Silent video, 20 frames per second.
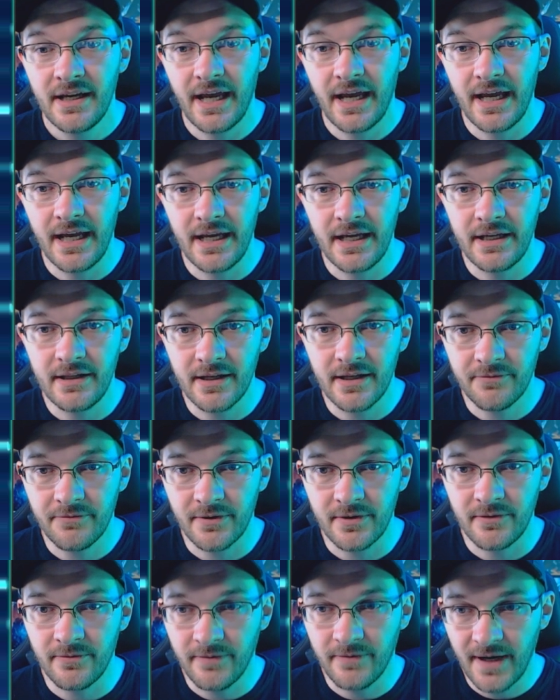a
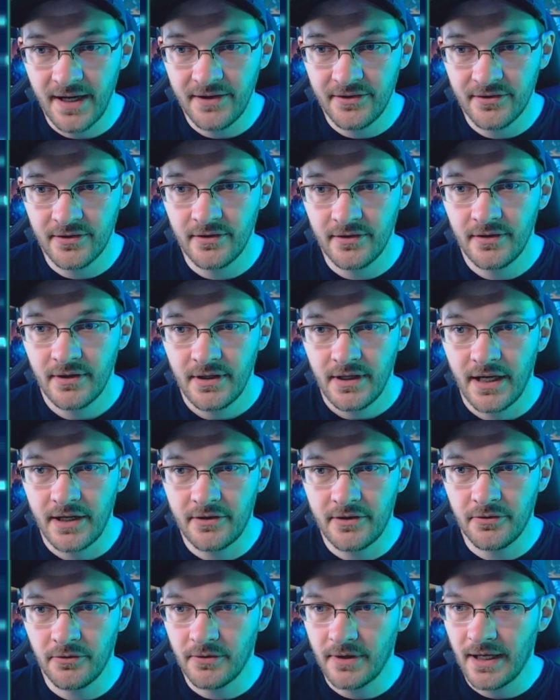different visor, a
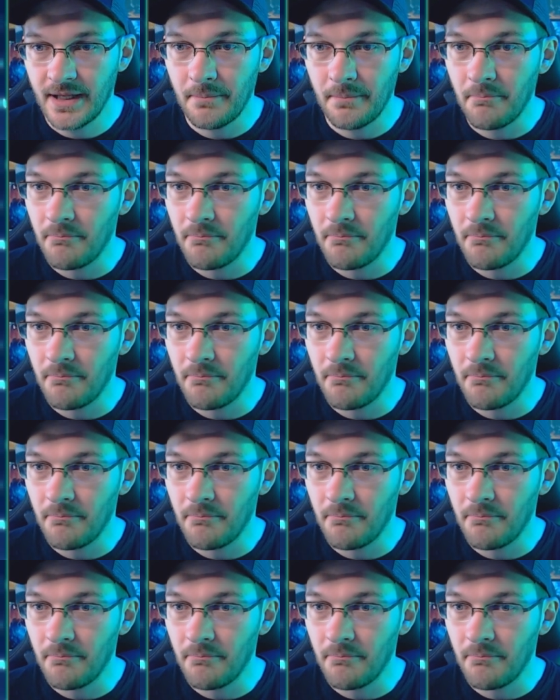cool kind of